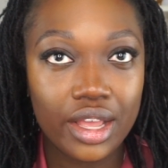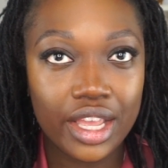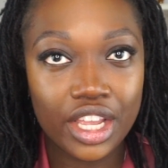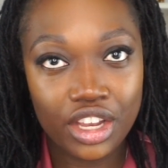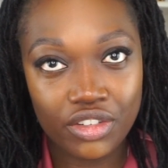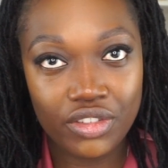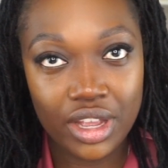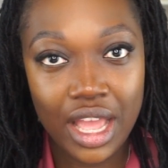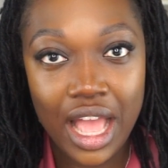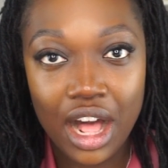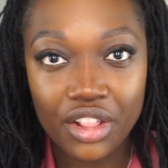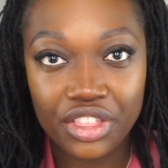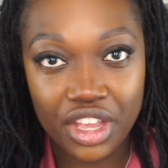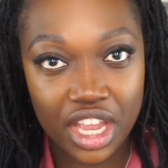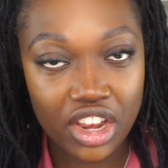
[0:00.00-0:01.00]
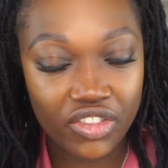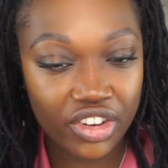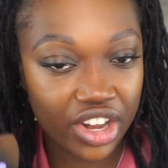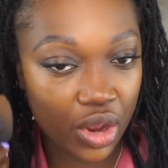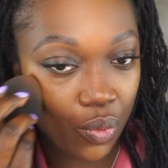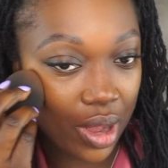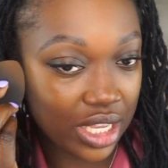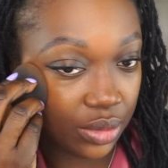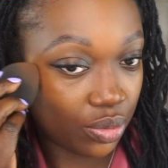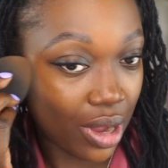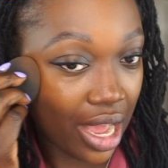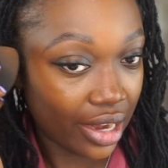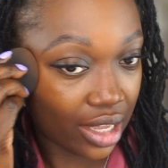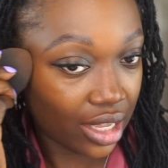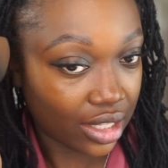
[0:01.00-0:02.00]
healthier ingredient-wise
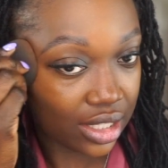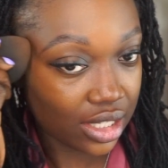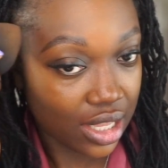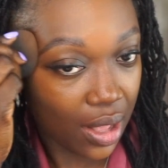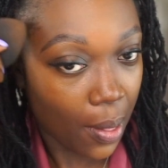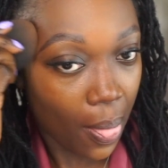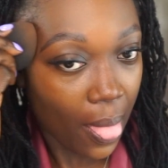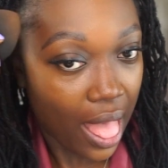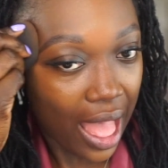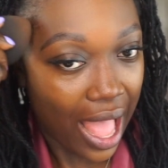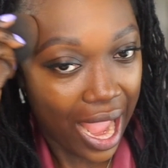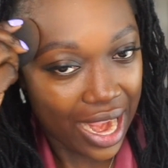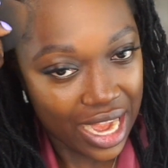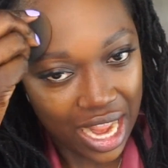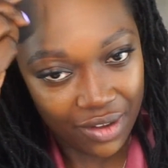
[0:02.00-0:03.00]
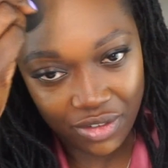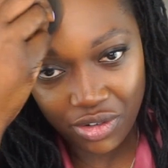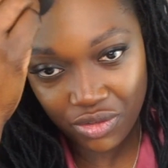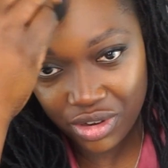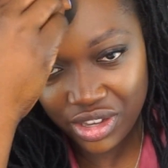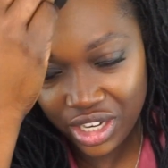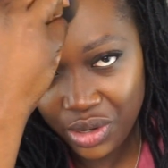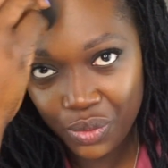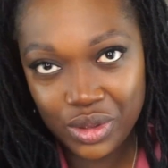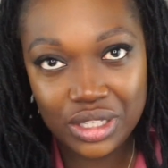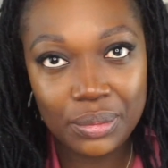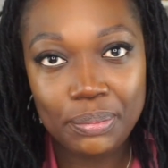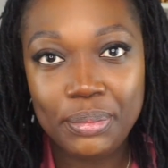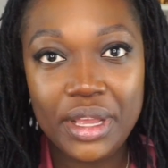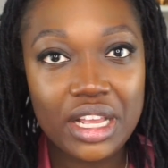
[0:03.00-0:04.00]
products, I never really
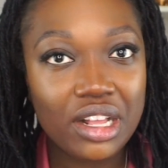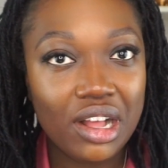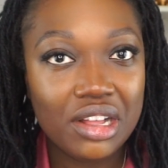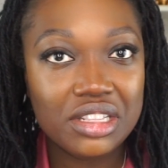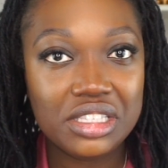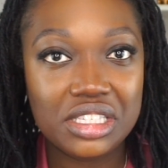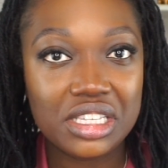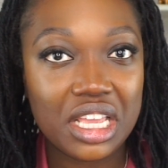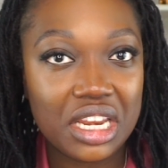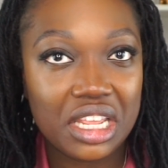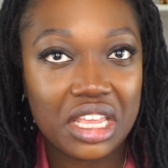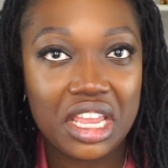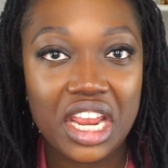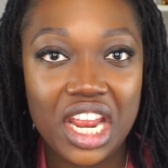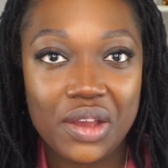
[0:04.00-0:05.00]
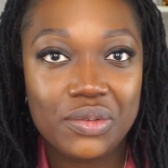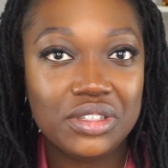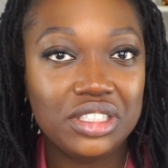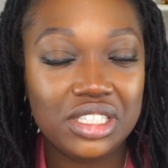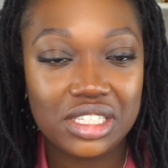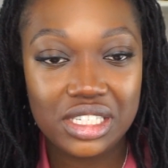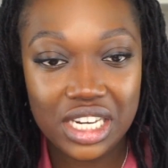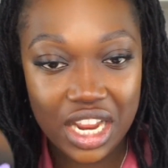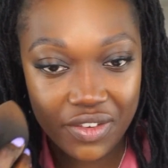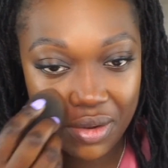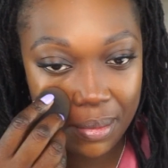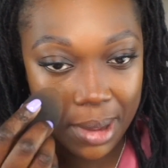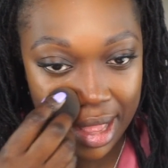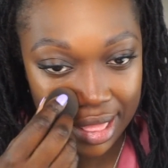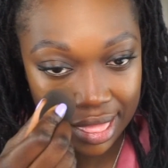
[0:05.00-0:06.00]
was big on skincare. It was just never
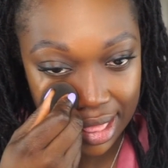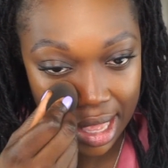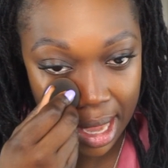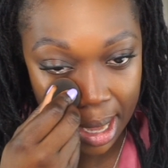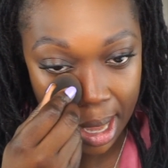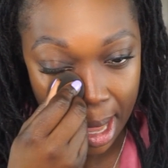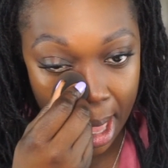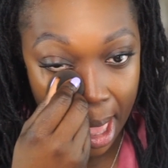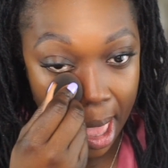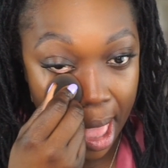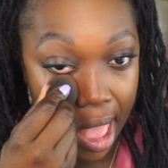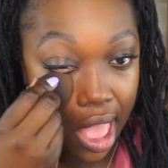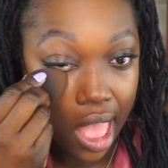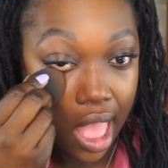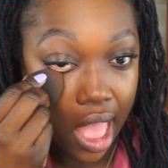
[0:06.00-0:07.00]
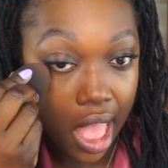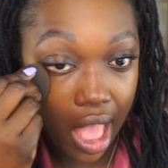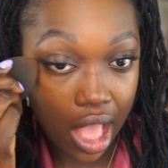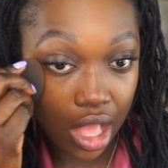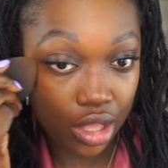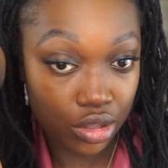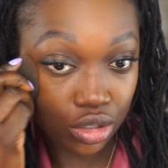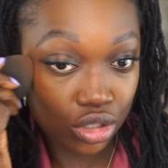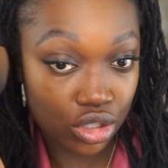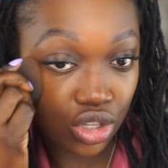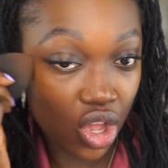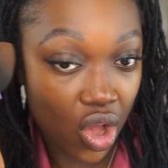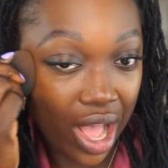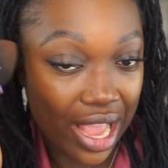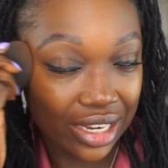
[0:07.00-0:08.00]
my thing.
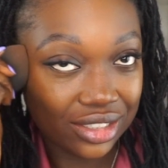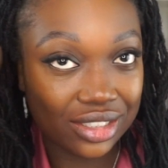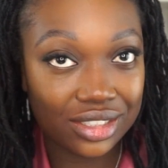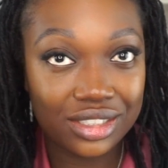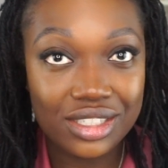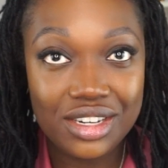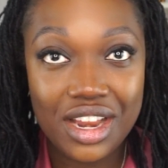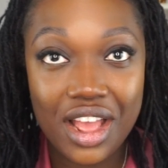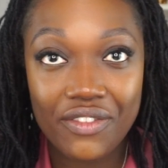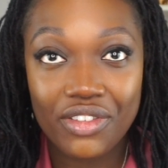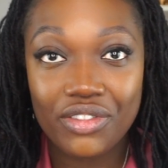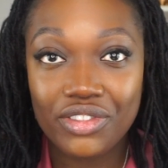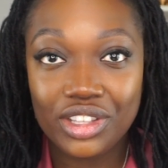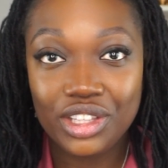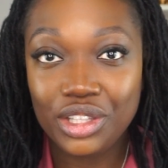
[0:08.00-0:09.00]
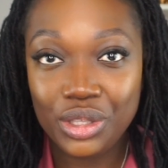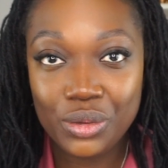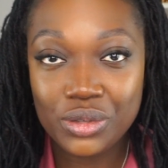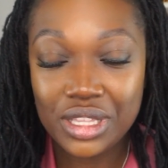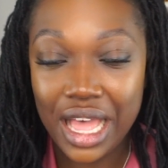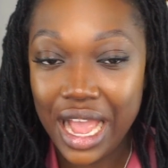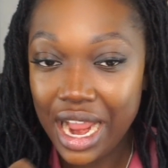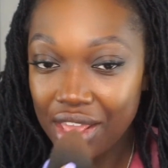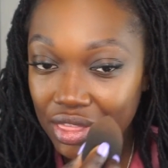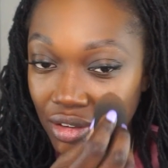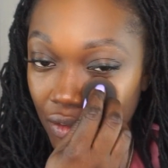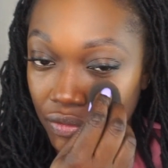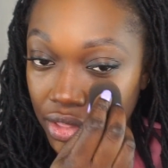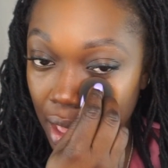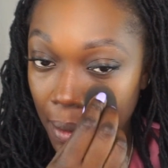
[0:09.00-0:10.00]
So I just never really used either
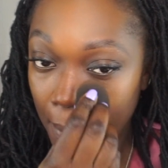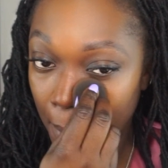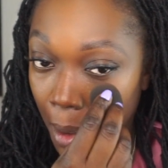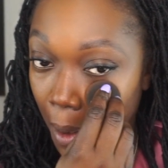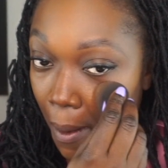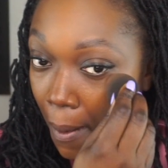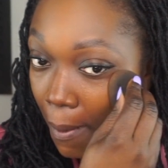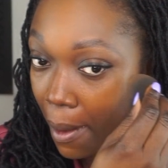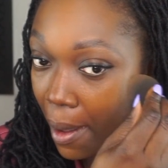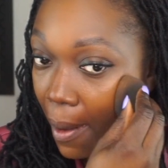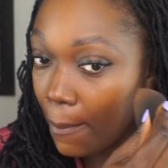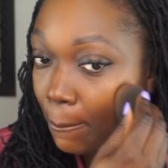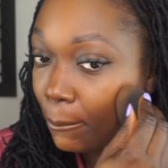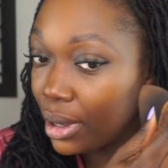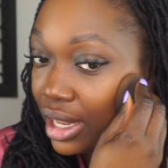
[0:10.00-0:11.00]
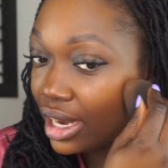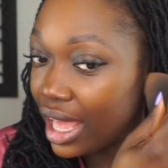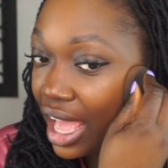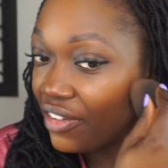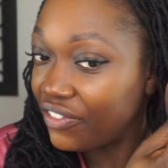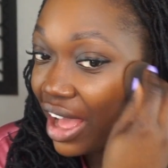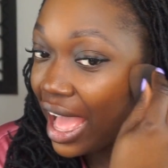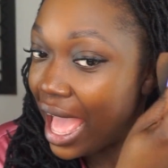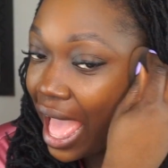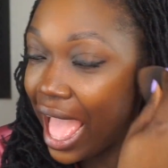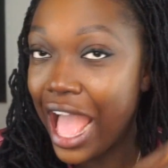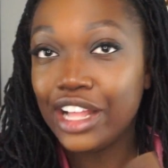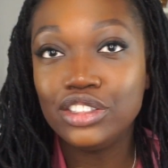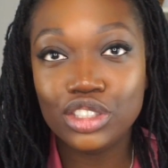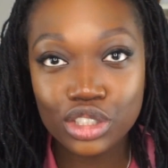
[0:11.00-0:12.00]
of them. But if I
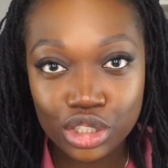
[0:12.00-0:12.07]
had to